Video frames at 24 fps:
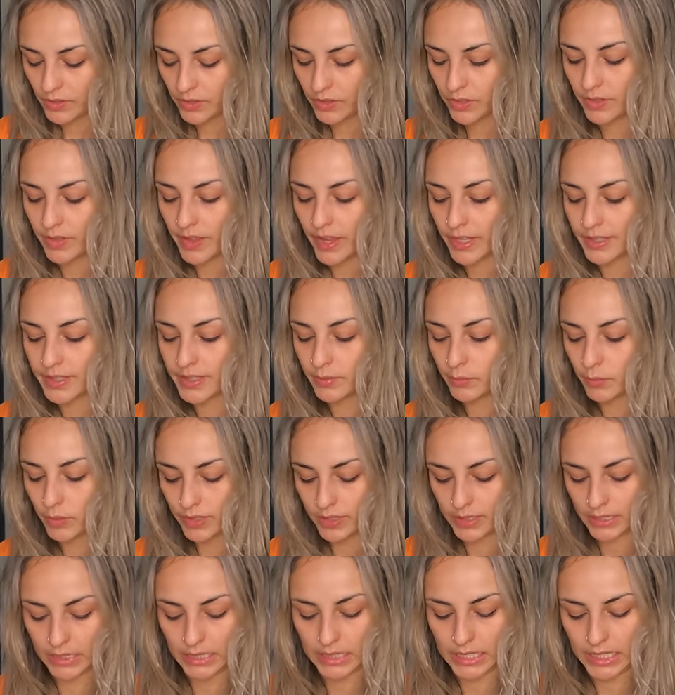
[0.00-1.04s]
So that's
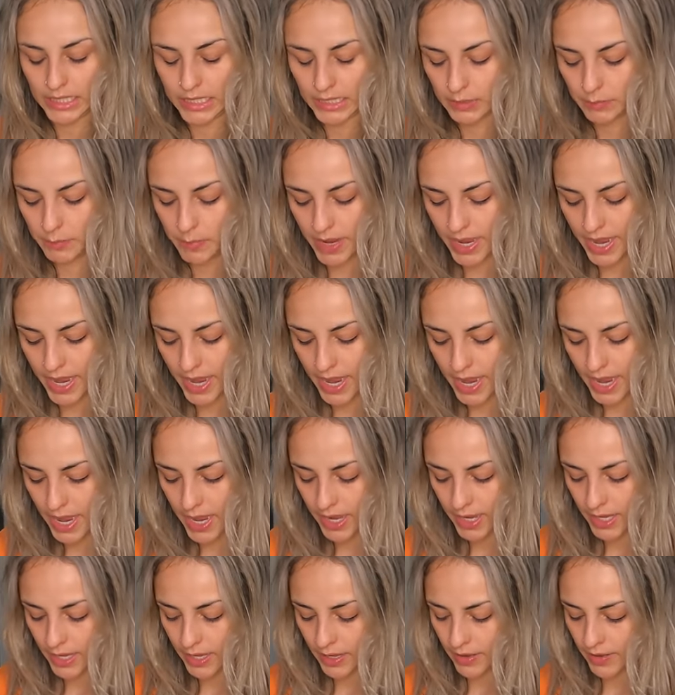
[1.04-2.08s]
what's in this
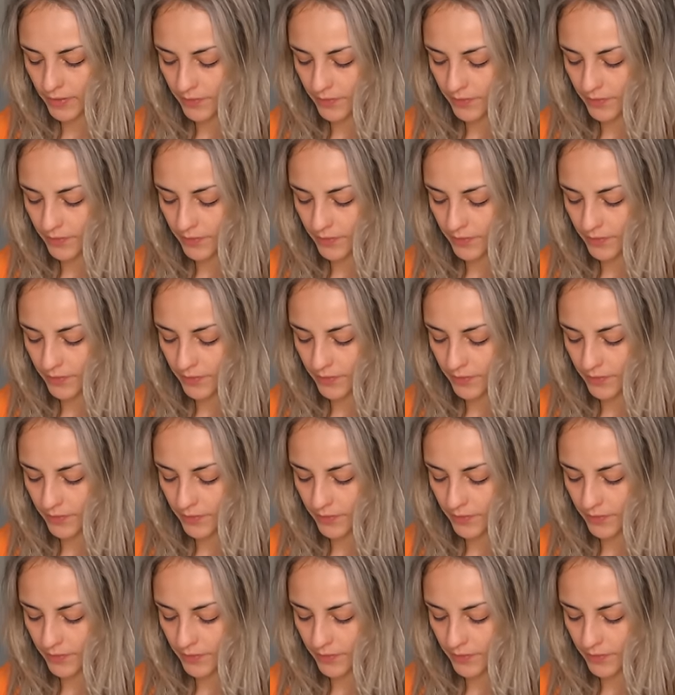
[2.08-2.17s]
bag.